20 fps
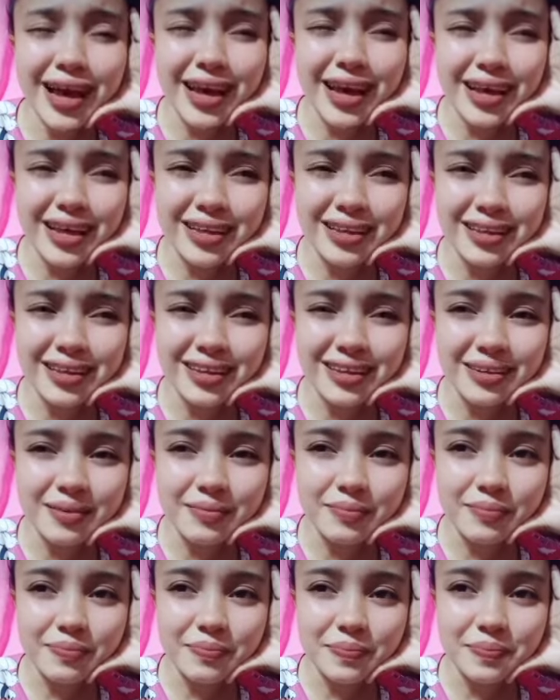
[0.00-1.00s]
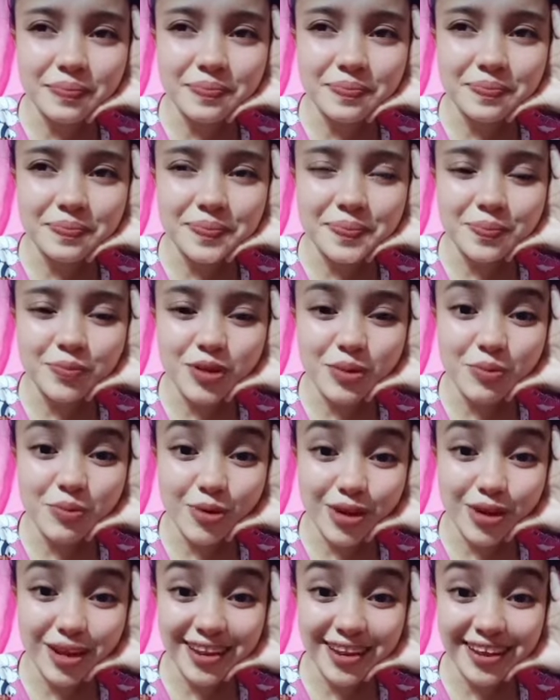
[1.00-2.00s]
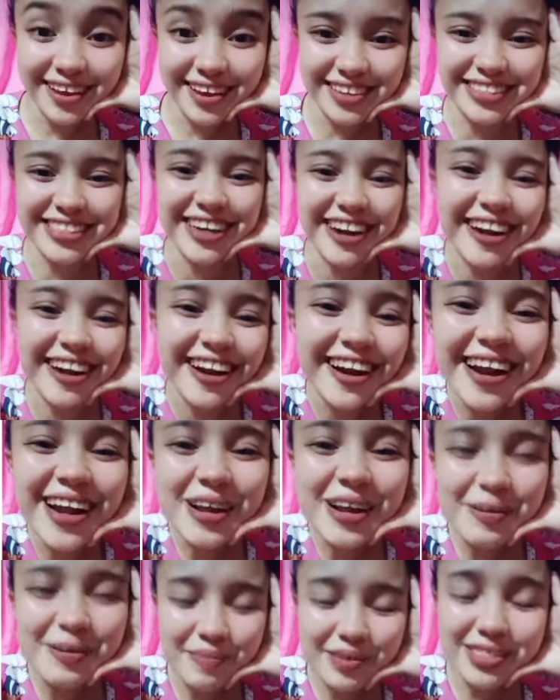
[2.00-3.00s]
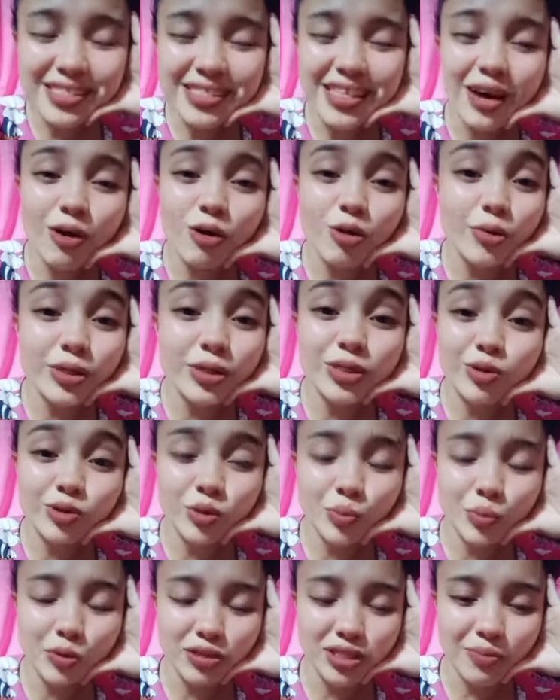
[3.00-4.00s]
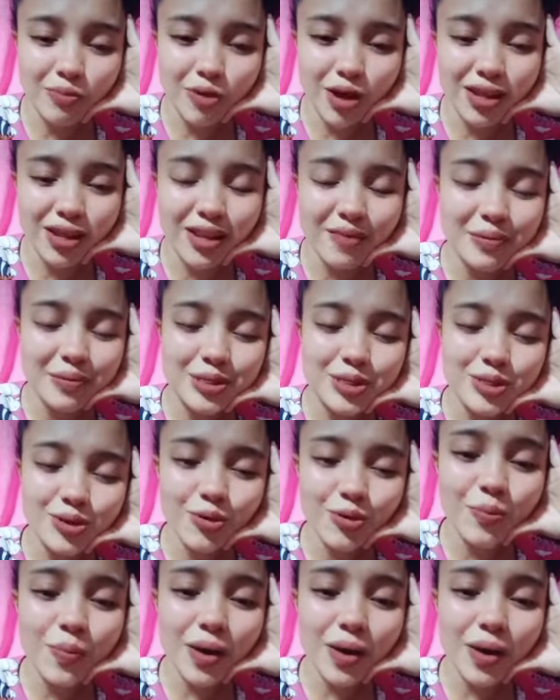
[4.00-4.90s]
ka, pwede mo ilak. Basta always ko support sa mo. I love you so